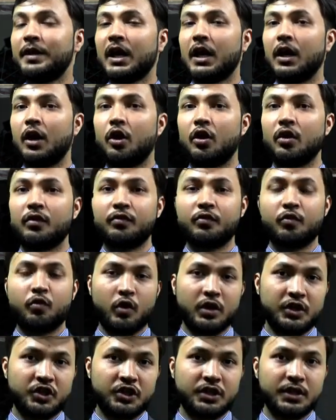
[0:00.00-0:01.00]
a lot of
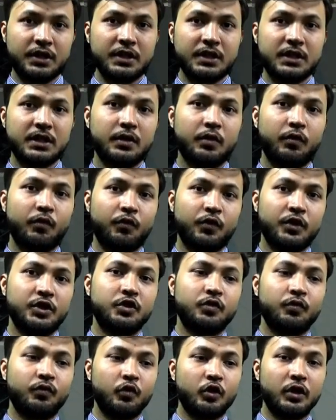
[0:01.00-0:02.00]
questions
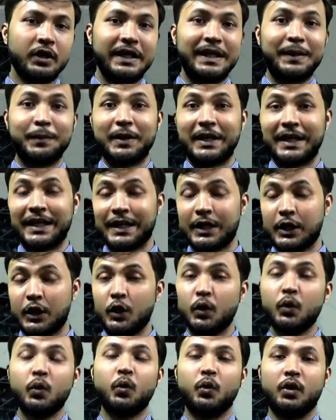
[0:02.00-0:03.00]
which would
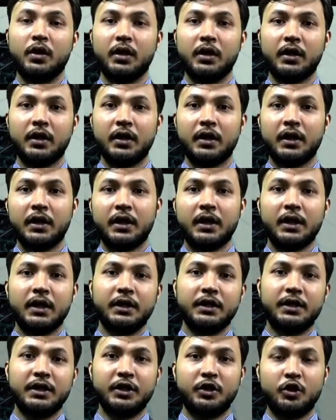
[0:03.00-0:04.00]
include
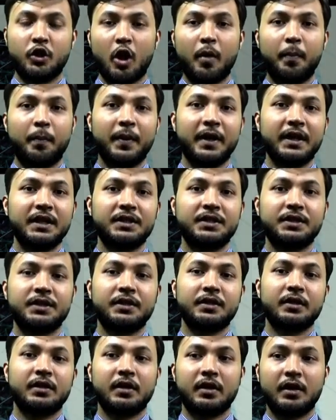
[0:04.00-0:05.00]
the
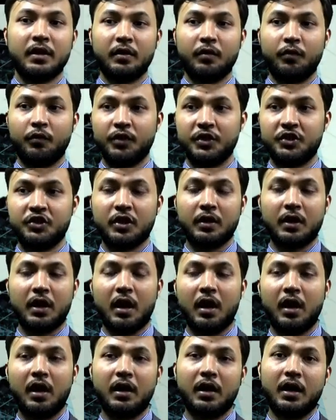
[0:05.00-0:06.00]
topics which
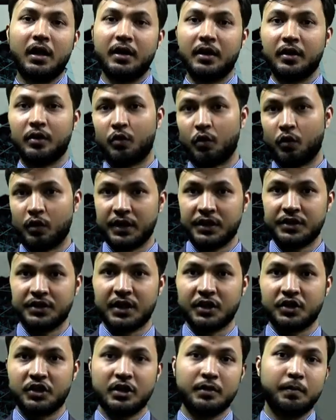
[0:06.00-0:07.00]
are under conic
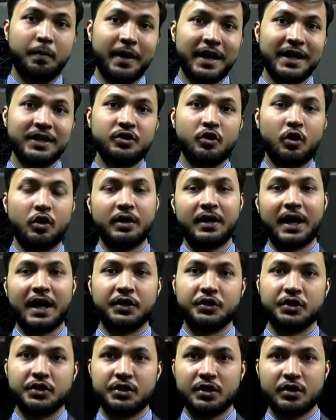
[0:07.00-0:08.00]
section based on
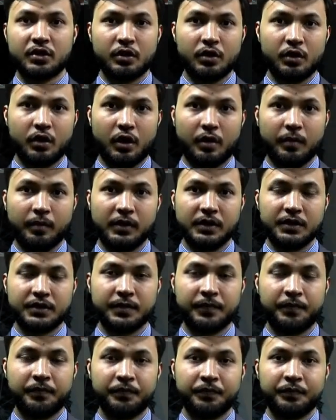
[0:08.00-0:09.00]
tangents and normals.
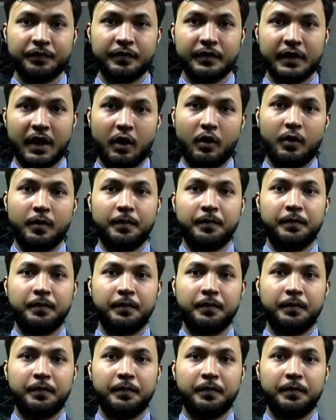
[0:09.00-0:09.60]
Now